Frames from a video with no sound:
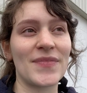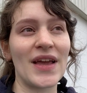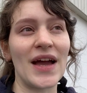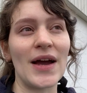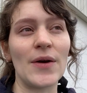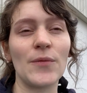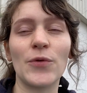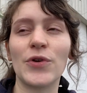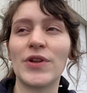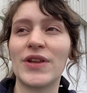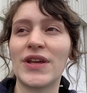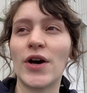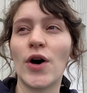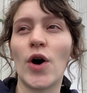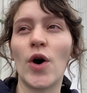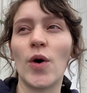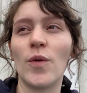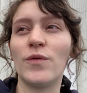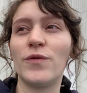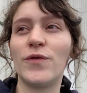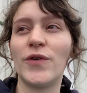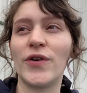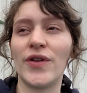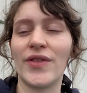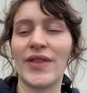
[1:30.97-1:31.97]
I'm really
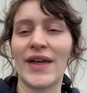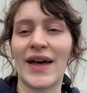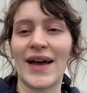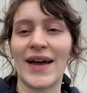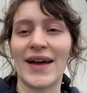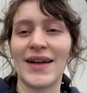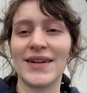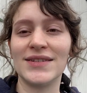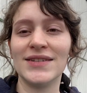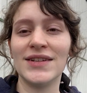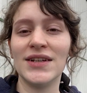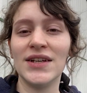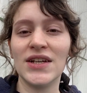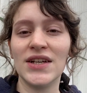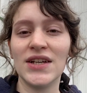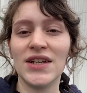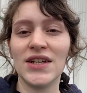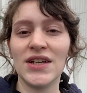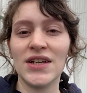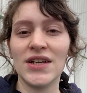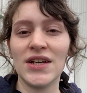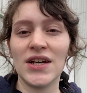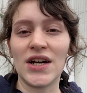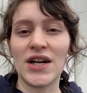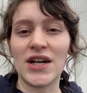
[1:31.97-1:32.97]
hopeful that
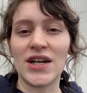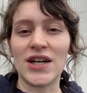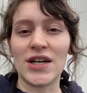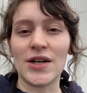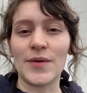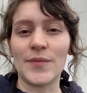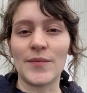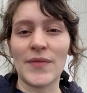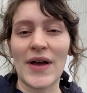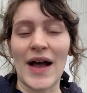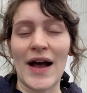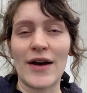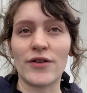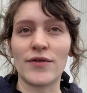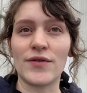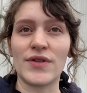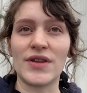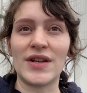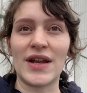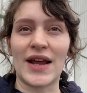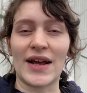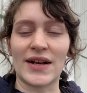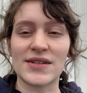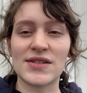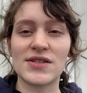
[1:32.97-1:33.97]
out of the
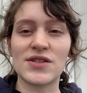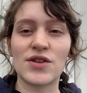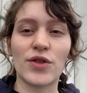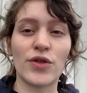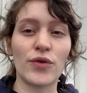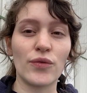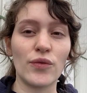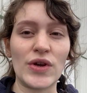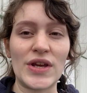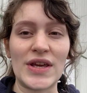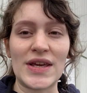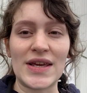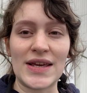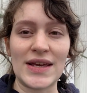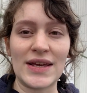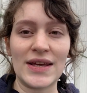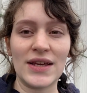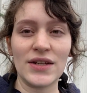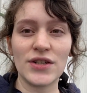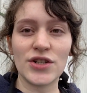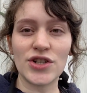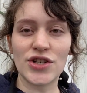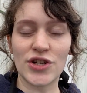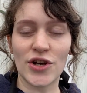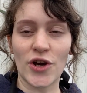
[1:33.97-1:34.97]
next 3
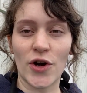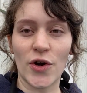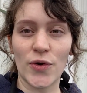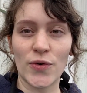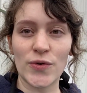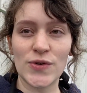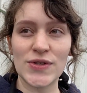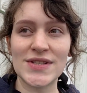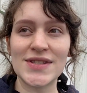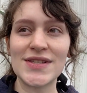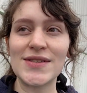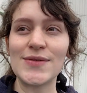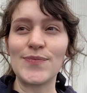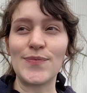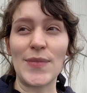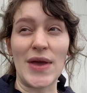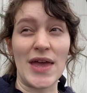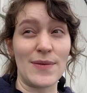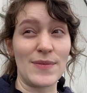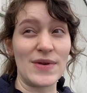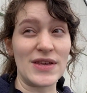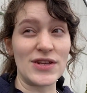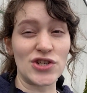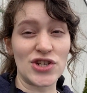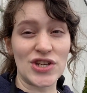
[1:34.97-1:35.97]
shows,
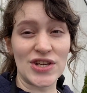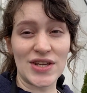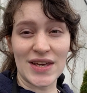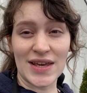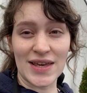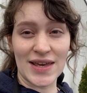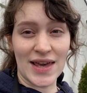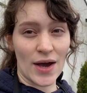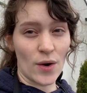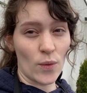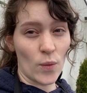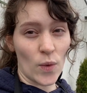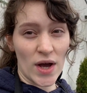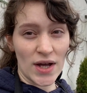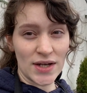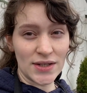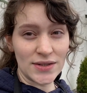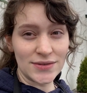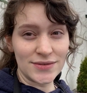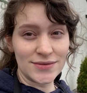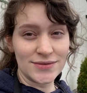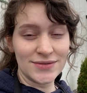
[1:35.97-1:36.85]
maybe she can get one,